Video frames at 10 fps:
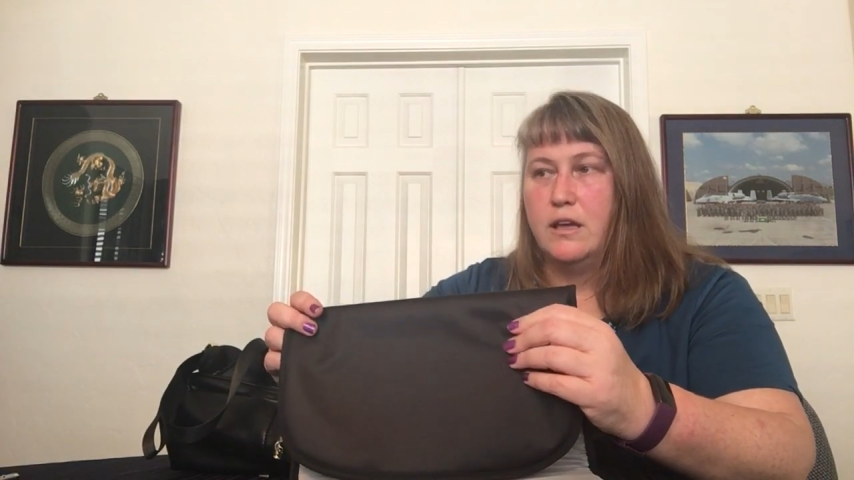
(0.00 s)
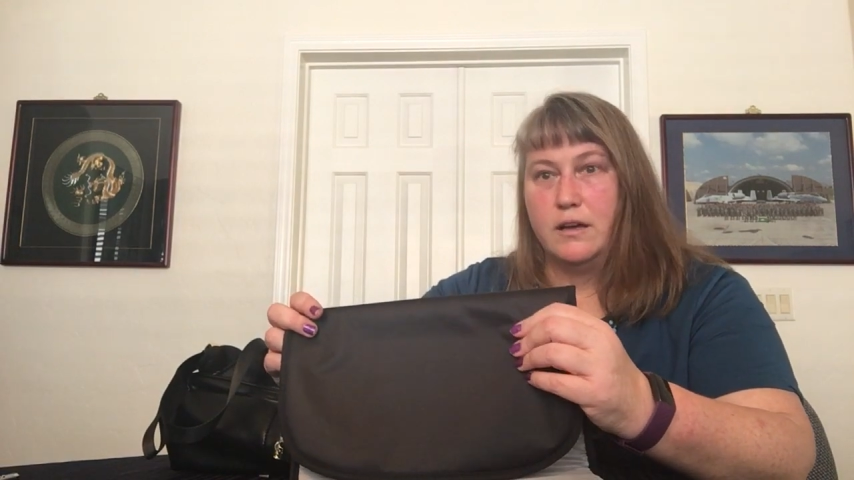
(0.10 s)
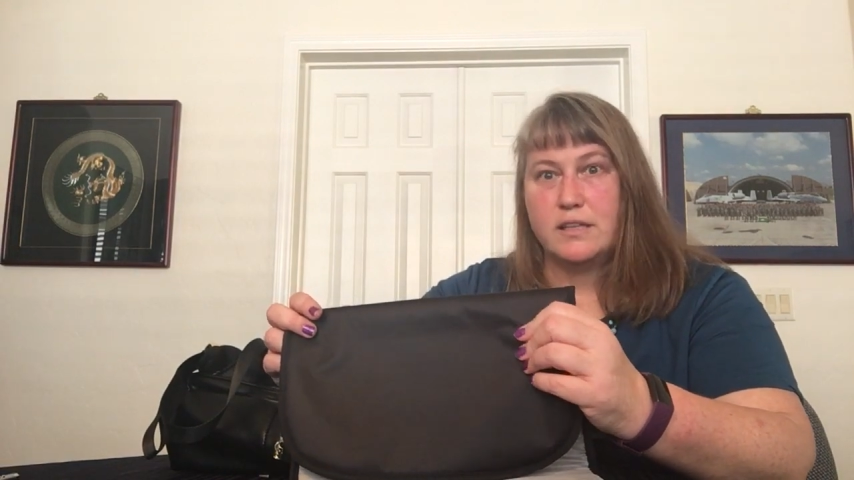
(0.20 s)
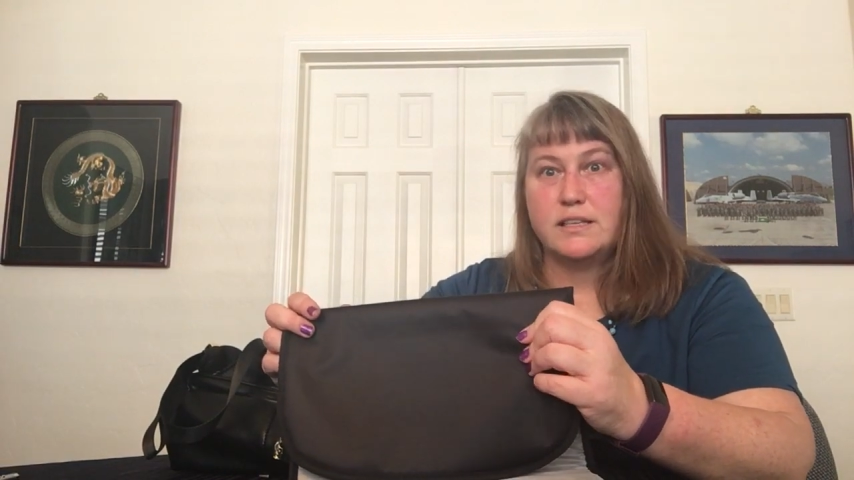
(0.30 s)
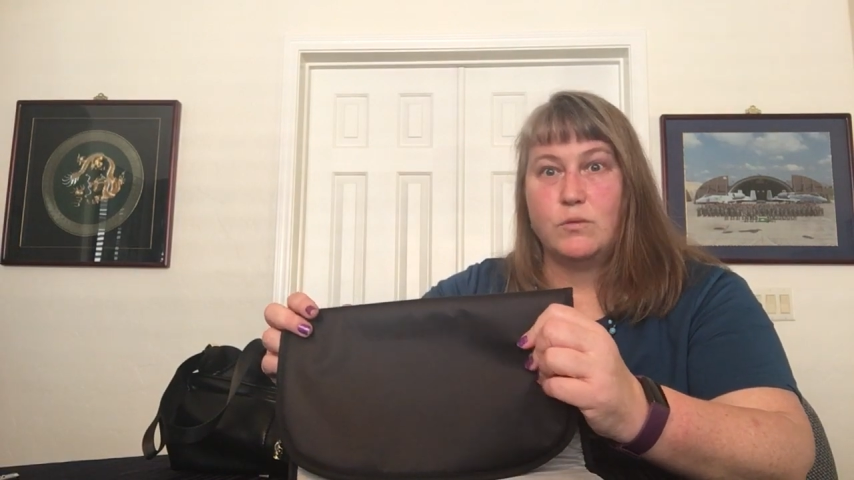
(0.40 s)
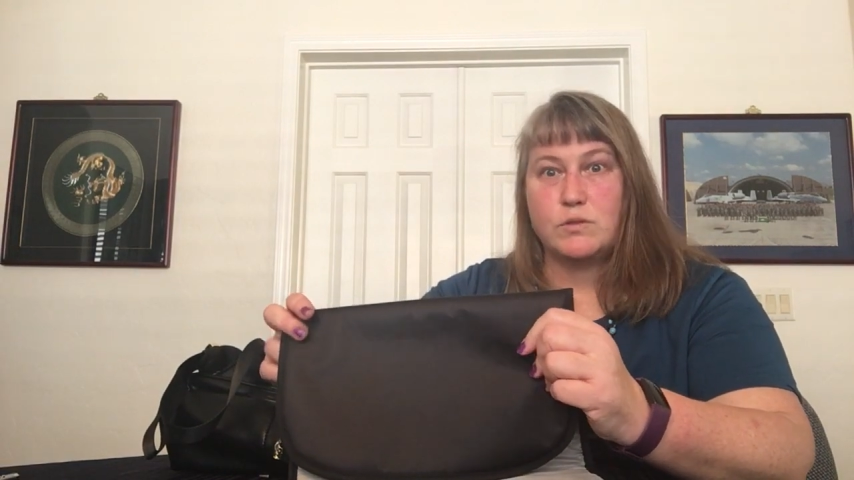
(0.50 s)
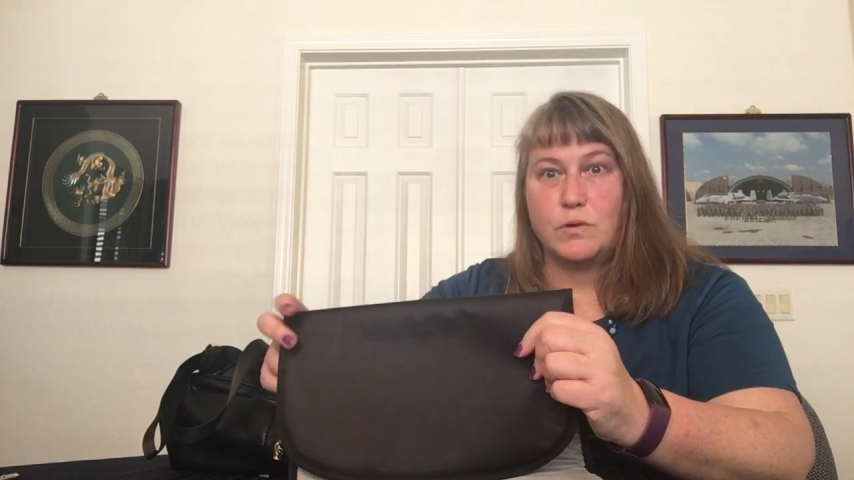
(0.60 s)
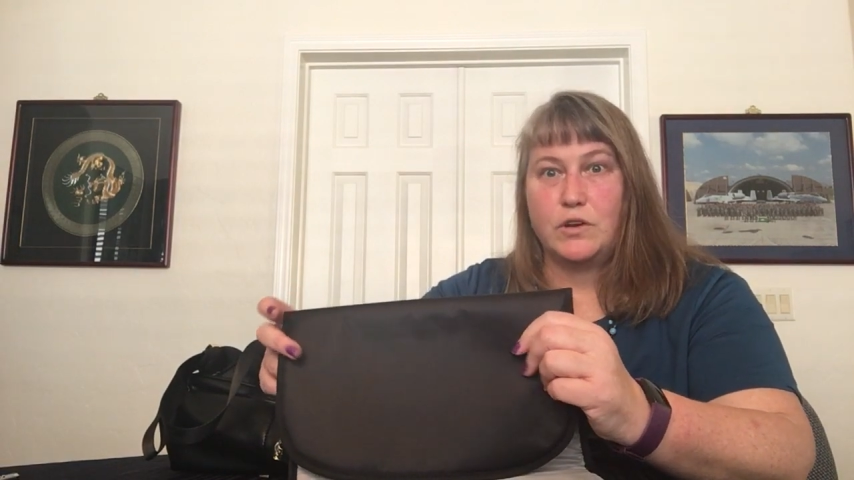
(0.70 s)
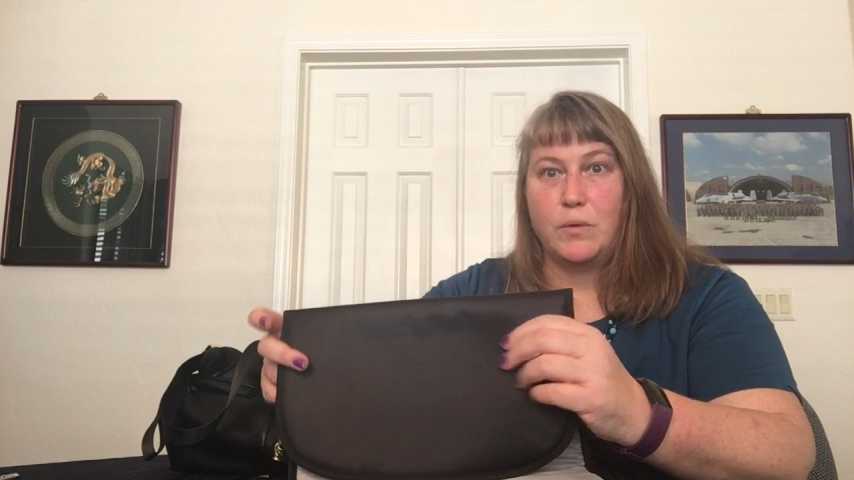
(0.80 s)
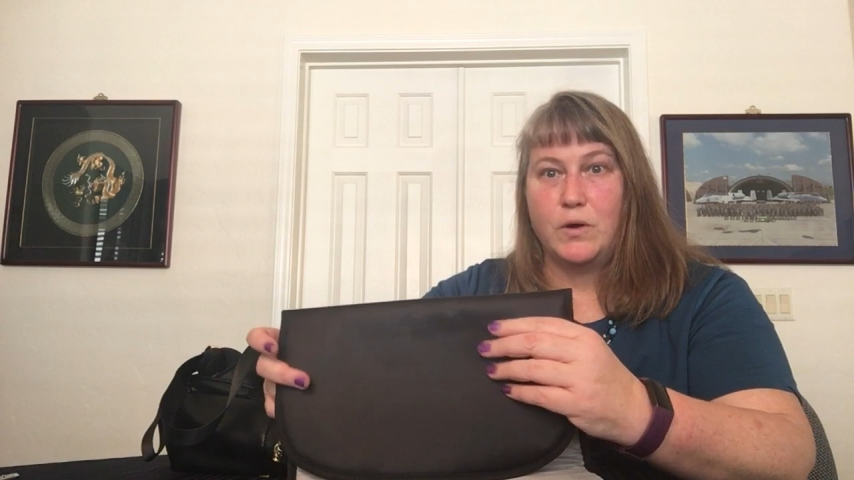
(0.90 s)
because I was
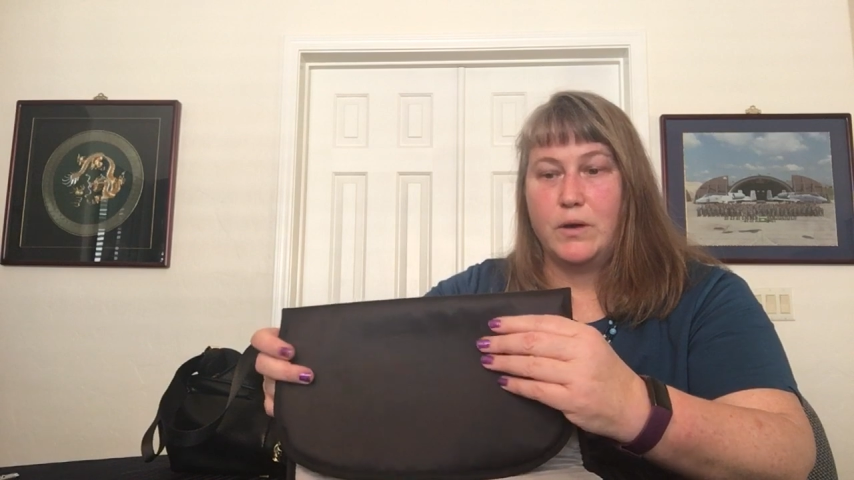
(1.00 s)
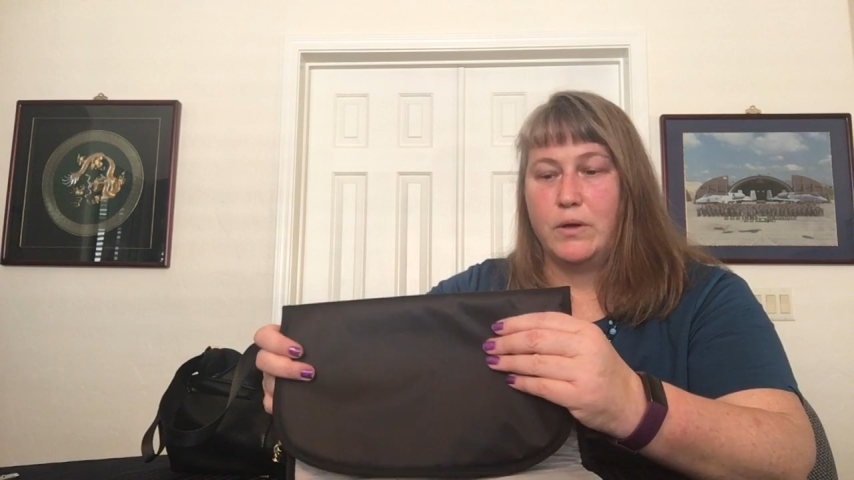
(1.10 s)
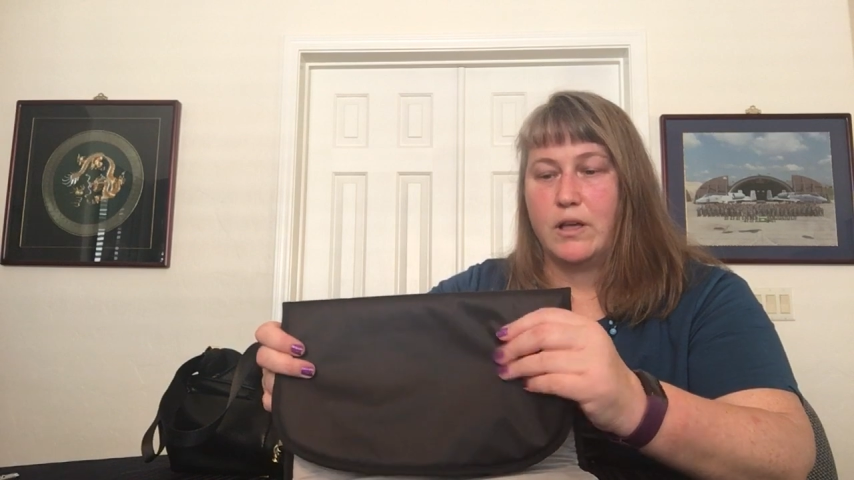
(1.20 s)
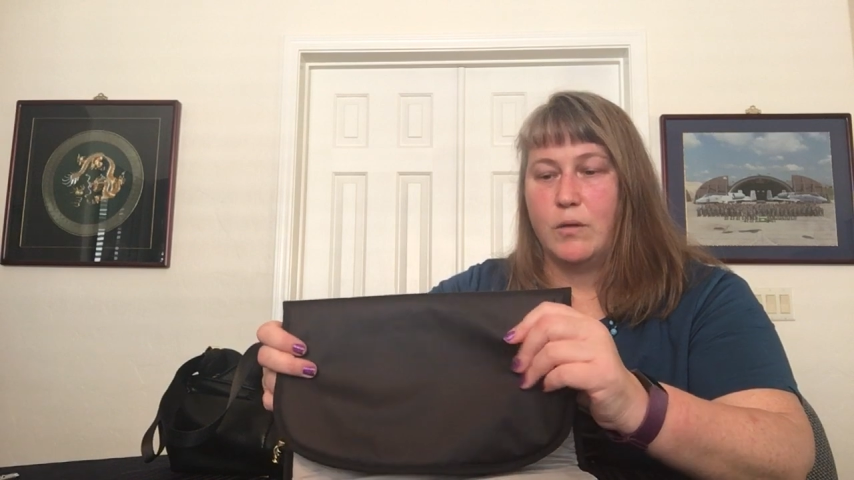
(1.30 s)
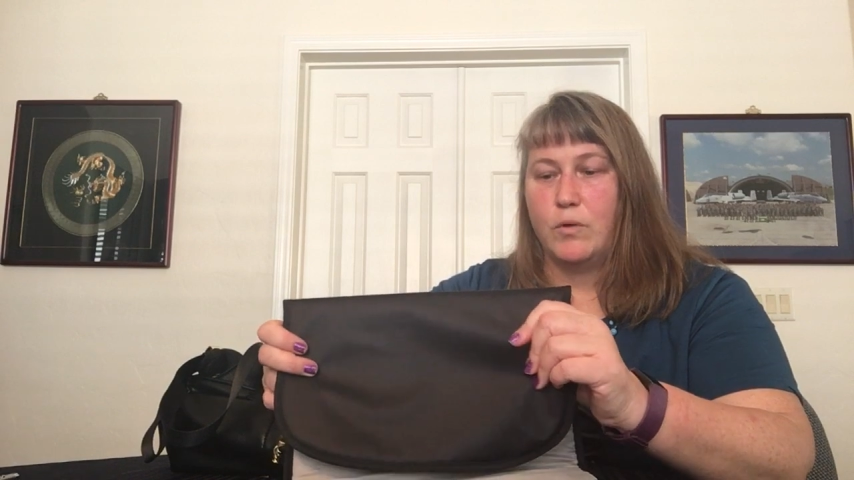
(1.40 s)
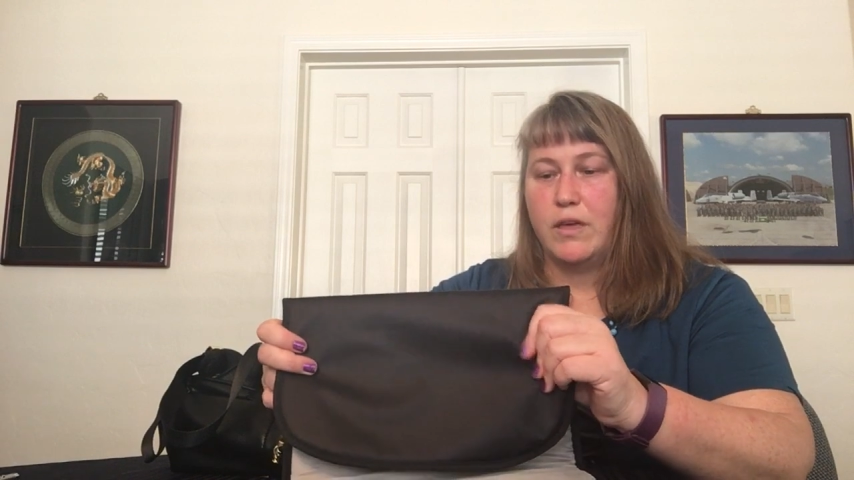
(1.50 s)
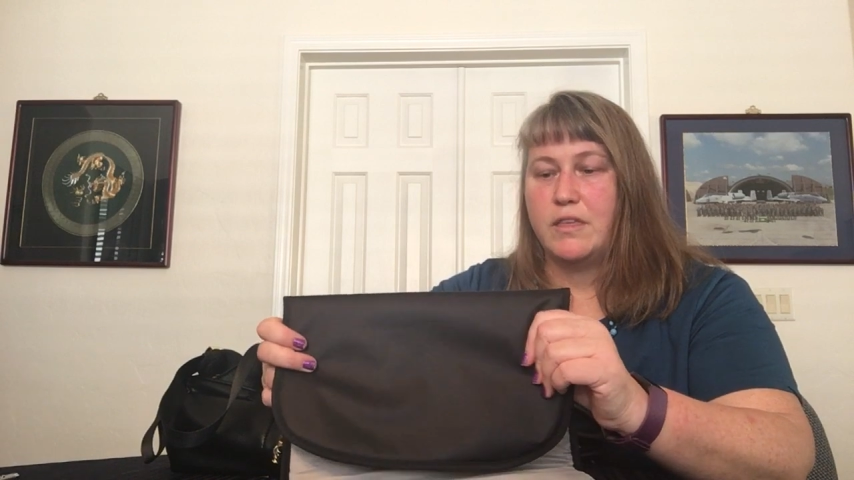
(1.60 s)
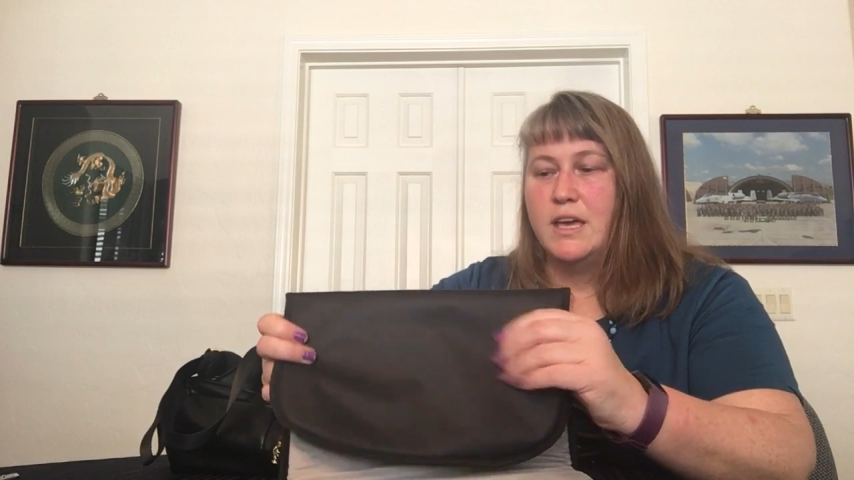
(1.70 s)
wondering what it would come with.